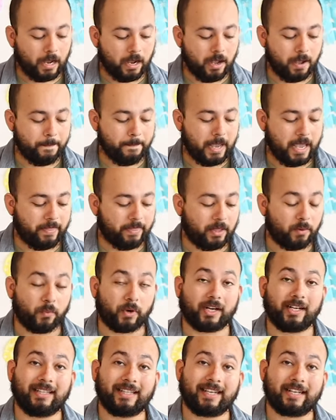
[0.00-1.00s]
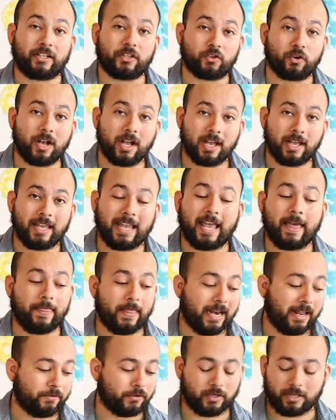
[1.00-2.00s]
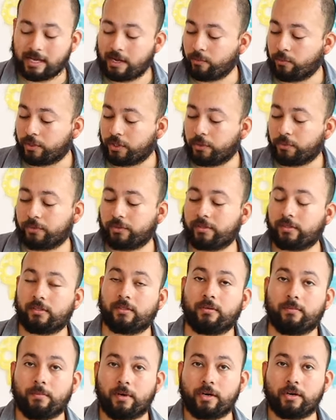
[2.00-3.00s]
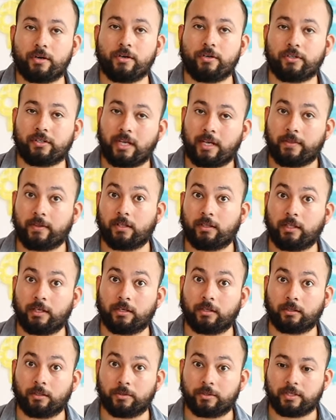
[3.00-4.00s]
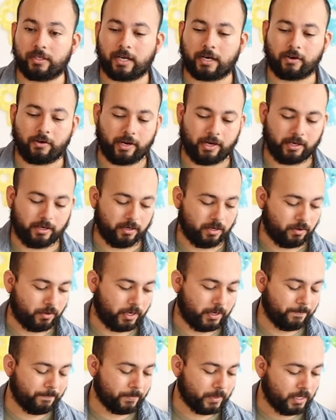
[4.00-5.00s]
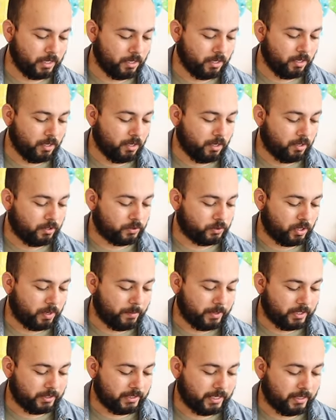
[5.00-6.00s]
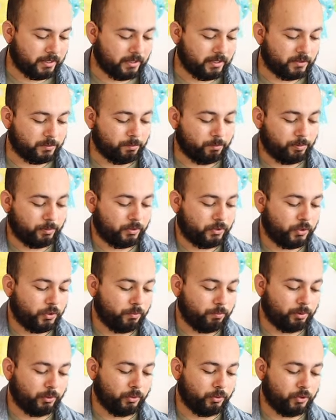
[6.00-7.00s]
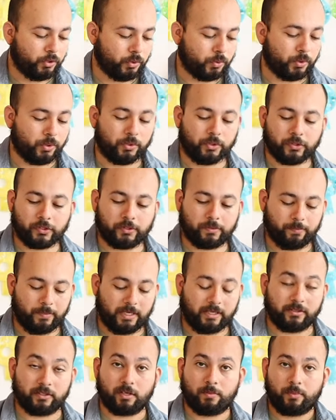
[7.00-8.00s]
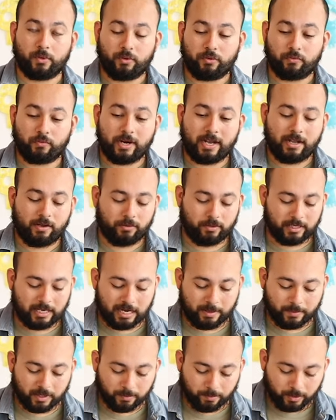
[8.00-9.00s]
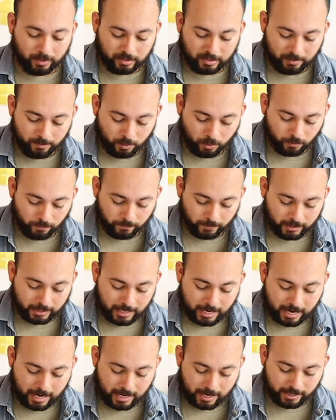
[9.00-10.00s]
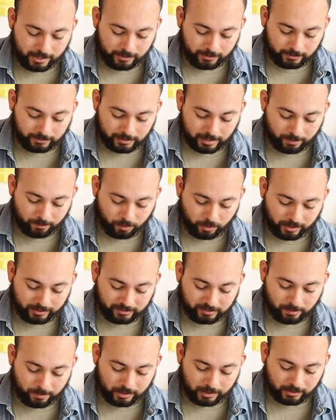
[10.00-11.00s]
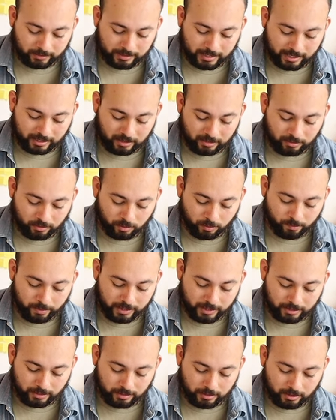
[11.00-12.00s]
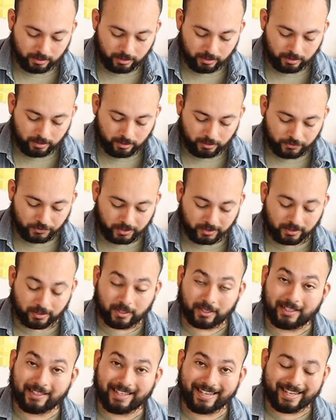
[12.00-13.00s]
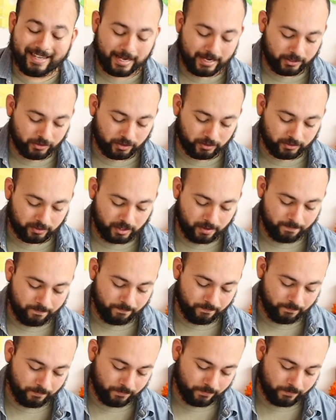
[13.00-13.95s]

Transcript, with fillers: Um, and then we're going to let it dry, and then after that we'll use markers and the glitter glue to decorate it, okay? So I'm gonna take these two blue jewels because they're both round and I'm gonna put them over the eyes and press them in a tiny little bit so that the clay catches them.